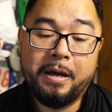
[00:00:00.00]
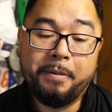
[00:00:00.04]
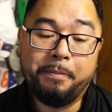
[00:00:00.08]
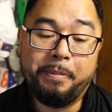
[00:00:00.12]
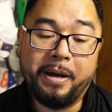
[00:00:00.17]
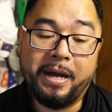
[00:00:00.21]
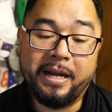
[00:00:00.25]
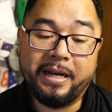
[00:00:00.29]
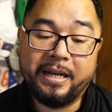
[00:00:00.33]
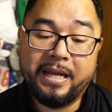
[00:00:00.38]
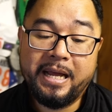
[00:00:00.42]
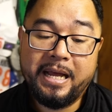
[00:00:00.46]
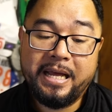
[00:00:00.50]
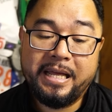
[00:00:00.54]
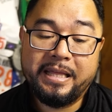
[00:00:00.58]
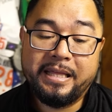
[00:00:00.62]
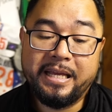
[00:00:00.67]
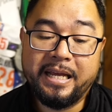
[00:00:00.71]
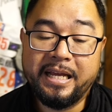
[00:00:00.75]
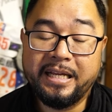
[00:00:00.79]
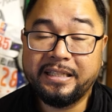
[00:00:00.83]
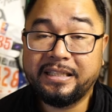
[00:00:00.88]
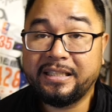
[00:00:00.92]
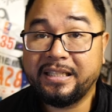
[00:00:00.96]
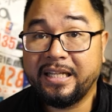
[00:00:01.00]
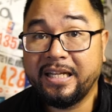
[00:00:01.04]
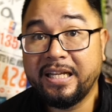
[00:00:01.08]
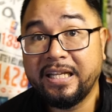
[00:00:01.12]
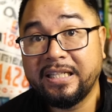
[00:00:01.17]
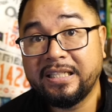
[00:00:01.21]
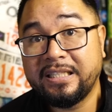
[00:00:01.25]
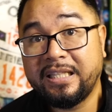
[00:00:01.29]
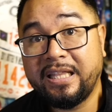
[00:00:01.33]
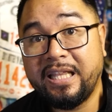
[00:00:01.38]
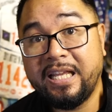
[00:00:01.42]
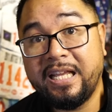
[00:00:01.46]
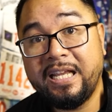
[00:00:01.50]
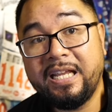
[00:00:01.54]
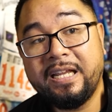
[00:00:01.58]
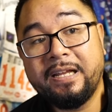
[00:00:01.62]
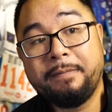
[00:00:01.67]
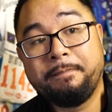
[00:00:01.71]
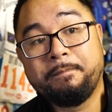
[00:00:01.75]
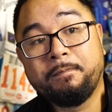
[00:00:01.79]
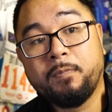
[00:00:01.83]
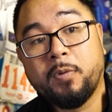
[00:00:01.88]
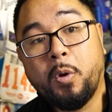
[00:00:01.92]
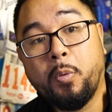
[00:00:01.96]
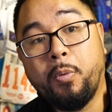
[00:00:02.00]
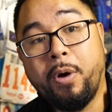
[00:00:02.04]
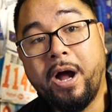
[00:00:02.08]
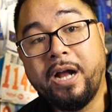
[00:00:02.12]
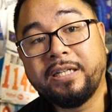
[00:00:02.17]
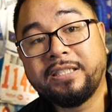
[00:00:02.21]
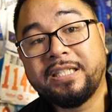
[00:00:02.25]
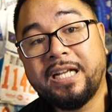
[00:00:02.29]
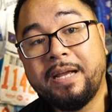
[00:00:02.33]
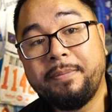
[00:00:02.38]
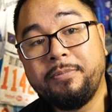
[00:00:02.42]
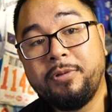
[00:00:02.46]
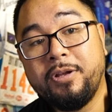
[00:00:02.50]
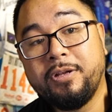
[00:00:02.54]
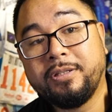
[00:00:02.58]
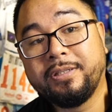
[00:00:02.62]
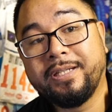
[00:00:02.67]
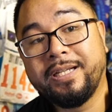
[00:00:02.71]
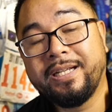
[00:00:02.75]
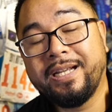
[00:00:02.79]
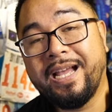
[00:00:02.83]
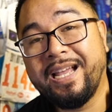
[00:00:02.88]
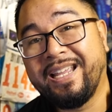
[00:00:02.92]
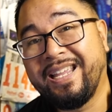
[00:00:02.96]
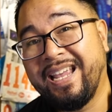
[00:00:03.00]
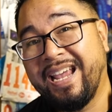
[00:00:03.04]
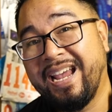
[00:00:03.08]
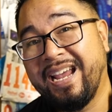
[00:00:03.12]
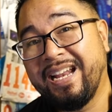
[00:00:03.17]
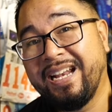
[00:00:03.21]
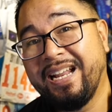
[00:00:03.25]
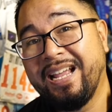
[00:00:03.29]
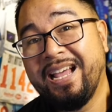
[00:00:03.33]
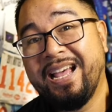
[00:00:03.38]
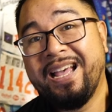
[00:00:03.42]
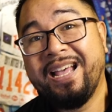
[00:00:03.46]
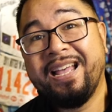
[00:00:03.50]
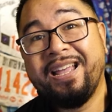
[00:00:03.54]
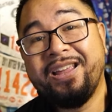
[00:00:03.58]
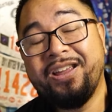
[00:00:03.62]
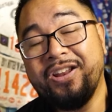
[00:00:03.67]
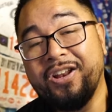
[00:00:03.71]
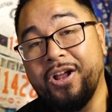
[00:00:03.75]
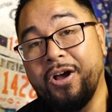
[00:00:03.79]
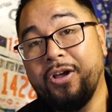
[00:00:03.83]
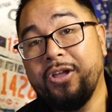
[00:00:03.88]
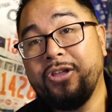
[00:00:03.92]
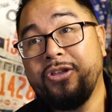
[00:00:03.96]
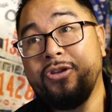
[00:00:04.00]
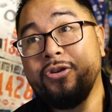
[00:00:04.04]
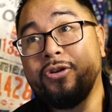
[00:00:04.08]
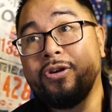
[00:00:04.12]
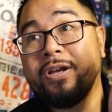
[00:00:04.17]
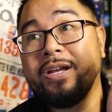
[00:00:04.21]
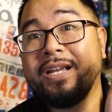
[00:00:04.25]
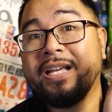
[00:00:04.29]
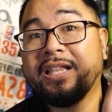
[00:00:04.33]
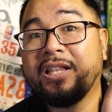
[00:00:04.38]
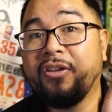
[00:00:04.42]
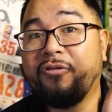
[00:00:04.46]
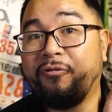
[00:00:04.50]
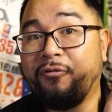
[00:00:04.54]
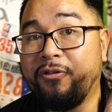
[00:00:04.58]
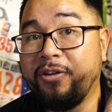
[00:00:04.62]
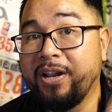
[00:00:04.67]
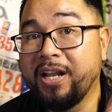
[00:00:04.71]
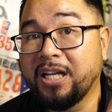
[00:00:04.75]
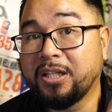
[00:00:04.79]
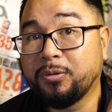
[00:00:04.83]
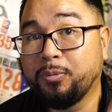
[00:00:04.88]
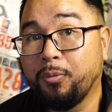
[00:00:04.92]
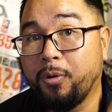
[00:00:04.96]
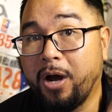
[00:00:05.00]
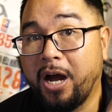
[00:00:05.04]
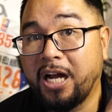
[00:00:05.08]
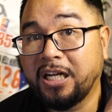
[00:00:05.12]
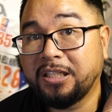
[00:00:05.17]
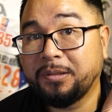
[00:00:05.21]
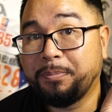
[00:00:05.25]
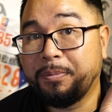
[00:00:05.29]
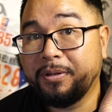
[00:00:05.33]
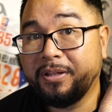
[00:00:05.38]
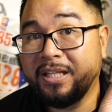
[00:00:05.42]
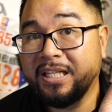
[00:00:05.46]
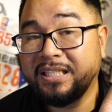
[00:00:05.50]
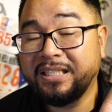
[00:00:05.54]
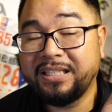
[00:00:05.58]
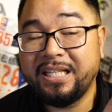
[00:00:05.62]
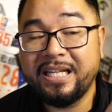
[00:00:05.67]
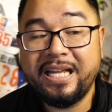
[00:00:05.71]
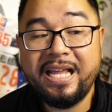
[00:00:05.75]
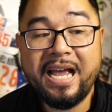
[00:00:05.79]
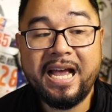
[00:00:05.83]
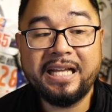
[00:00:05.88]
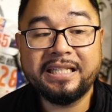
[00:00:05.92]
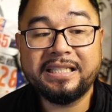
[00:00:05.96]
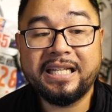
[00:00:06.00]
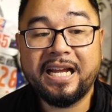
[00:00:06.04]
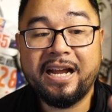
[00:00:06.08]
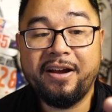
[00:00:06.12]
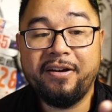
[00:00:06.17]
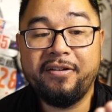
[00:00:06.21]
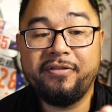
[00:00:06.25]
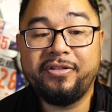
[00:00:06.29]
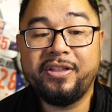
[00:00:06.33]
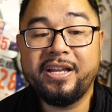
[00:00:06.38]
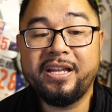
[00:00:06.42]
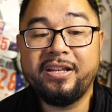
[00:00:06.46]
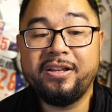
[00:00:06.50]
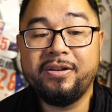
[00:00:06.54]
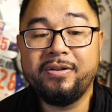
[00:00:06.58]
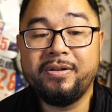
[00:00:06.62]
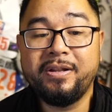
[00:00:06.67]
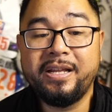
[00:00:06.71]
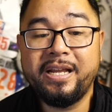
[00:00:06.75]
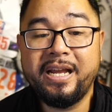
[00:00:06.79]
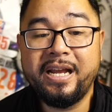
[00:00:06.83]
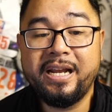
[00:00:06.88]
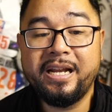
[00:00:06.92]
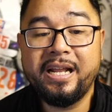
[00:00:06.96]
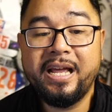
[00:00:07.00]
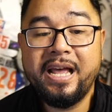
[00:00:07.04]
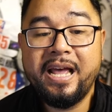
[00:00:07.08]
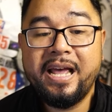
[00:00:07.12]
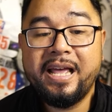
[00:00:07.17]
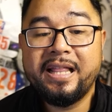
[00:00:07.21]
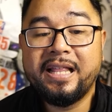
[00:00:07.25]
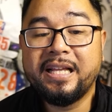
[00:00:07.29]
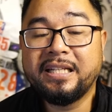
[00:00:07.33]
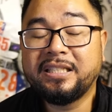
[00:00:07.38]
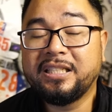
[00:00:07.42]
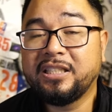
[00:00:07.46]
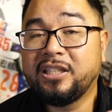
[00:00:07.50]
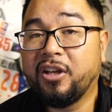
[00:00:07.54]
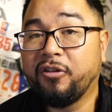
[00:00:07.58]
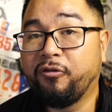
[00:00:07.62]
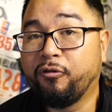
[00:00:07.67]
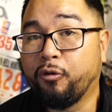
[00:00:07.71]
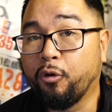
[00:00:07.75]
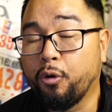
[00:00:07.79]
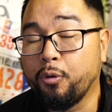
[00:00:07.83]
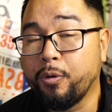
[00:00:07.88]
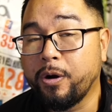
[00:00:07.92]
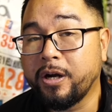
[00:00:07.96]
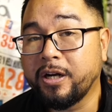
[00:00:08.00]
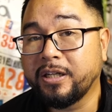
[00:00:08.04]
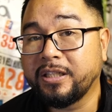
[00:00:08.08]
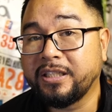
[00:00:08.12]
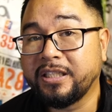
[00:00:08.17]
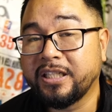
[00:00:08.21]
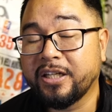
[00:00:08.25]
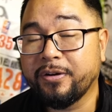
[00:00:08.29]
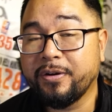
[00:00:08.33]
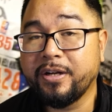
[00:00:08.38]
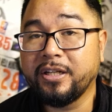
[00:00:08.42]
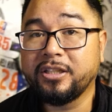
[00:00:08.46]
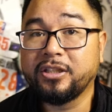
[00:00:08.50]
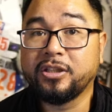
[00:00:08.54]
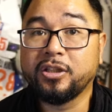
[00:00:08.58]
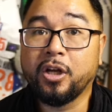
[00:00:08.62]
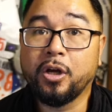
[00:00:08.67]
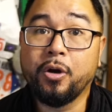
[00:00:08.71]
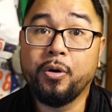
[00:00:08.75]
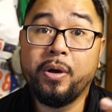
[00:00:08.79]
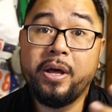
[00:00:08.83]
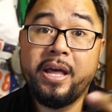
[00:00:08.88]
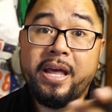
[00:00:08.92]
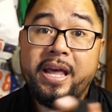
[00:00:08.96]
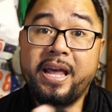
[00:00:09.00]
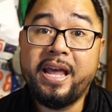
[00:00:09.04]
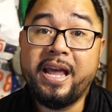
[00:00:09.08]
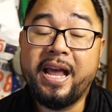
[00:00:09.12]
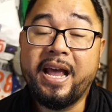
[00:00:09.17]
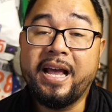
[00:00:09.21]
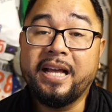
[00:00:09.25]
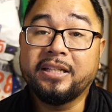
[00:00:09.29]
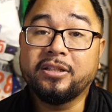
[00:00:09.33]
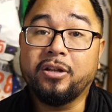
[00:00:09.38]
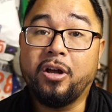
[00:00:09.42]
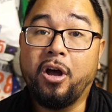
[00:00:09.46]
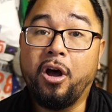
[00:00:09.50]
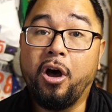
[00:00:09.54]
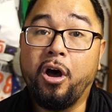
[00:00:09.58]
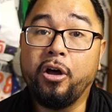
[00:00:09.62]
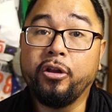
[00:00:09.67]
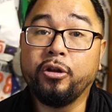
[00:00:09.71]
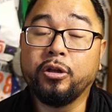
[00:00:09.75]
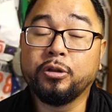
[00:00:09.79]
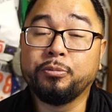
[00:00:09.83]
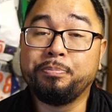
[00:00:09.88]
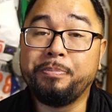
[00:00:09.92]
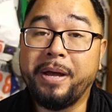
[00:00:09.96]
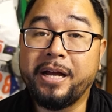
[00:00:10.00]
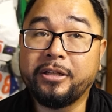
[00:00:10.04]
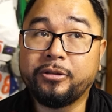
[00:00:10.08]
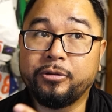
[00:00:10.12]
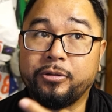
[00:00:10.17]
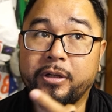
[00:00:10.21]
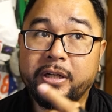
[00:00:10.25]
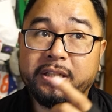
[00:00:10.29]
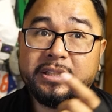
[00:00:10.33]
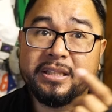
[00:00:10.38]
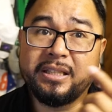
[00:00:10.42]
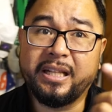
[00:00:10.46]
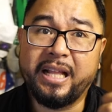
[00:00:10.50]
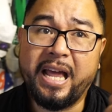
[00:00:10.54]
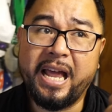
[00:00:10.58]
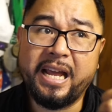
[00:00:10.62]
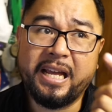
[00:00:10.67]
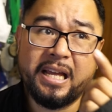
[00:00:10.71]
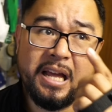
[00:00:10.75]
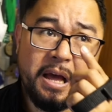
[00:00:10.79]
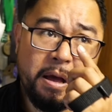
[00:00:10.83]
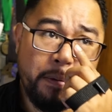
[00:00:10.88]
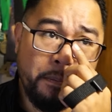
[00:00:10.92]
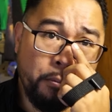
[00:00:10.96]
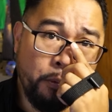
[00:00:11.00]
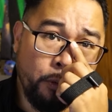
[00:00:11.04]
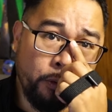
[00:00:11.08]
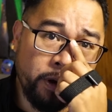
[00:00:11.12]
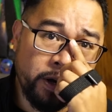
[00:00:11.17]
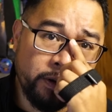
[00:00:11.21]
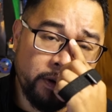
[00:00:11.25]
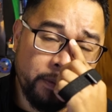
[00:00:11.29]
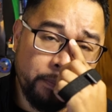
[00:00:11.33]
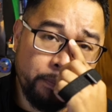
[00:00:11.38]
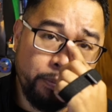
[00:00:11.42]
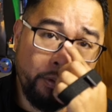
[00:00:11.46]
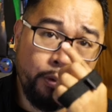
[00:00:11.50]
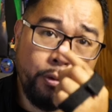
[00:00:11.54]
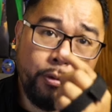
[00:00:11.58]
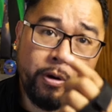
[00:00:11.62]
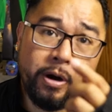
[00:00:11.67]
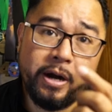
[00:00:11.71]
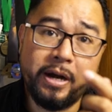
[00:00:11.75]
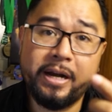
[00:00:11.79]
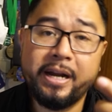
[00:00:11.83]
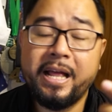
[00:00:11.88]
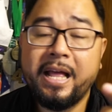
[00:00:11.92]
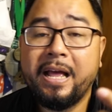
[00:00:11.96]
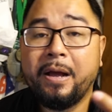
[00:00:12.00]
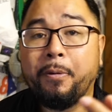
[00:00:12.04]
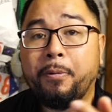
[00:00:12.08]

But this is the watch I'm using. Again, you know, you could get the Phoenix watch, but this thing has everything you need. This is the Forerunner series, so it has all those metrics like morning report.